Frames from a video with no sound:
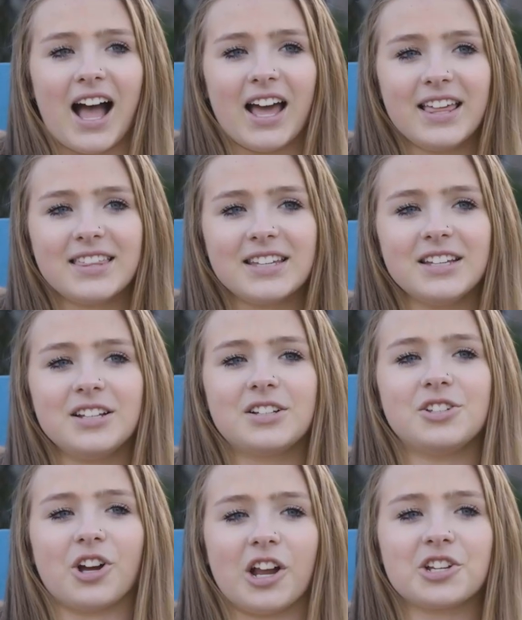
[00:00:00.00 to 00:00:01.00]
I
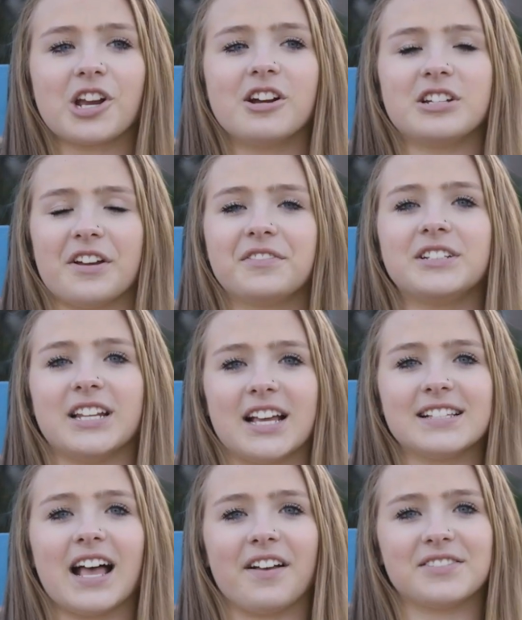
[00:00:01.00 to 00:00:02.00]
think Jon Scheyer definitely
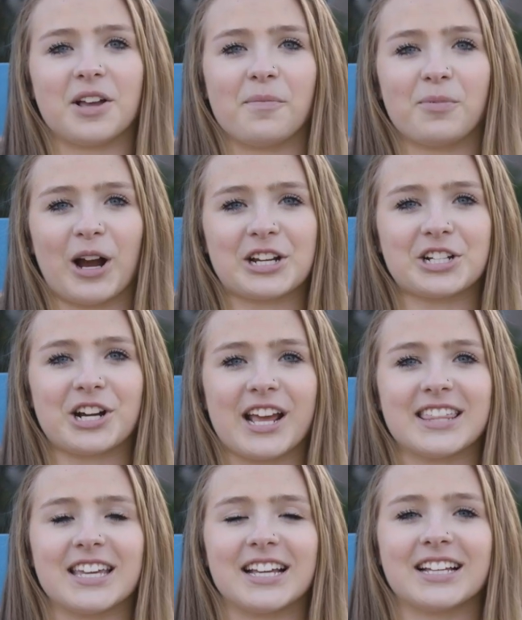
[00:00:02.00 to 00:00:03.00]
does have some pressure. I
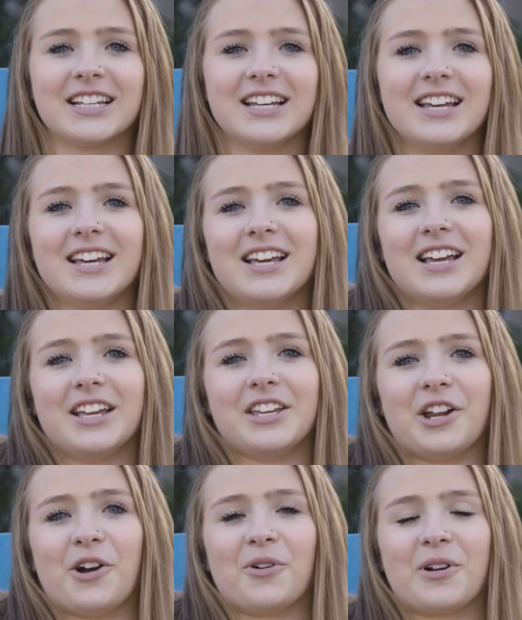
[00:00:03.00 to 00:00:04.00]
think, you know,